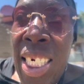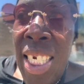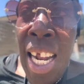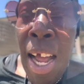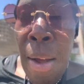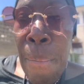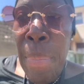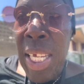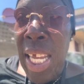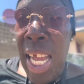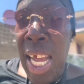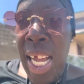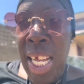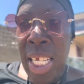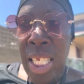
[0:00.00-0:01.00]
not be
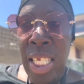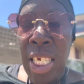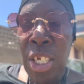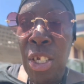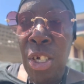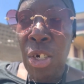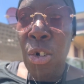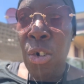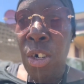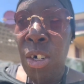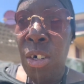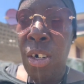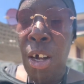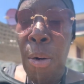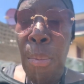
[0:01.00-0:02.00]
as
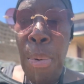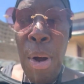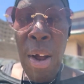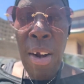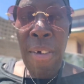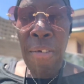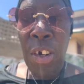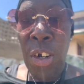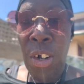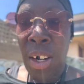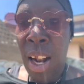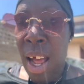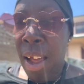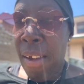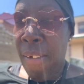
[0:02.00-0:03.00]
integral a part of her
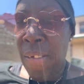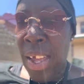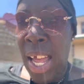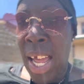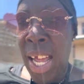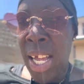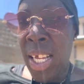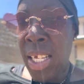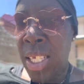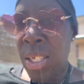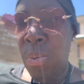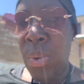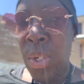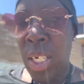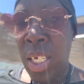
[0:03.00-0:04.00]
life
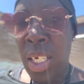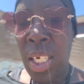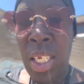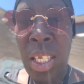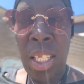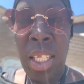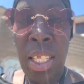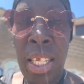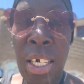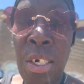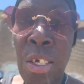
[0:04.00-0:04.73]
as when they're